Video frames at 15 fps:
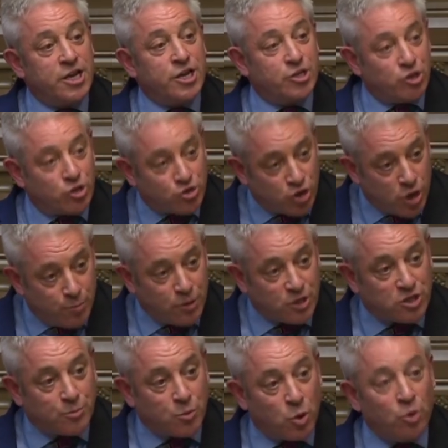is
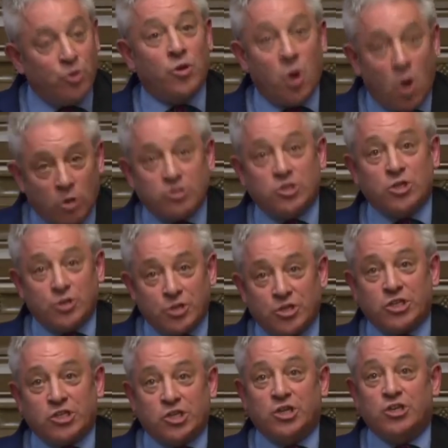attributable not to the
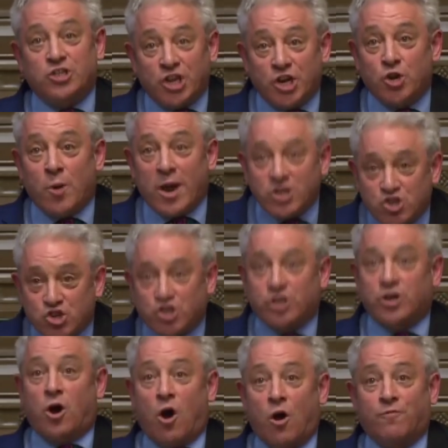
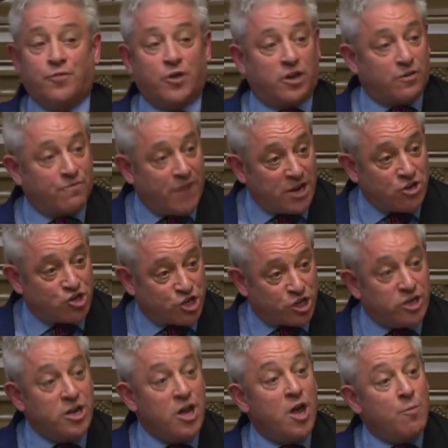discontinuation of the
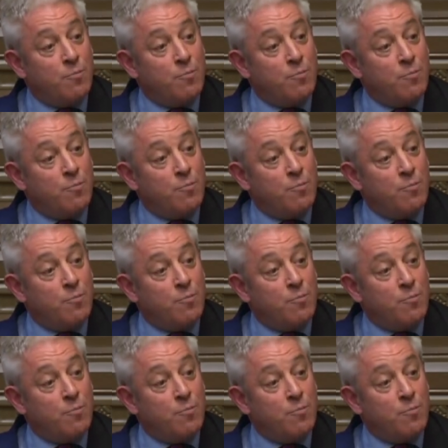Convention,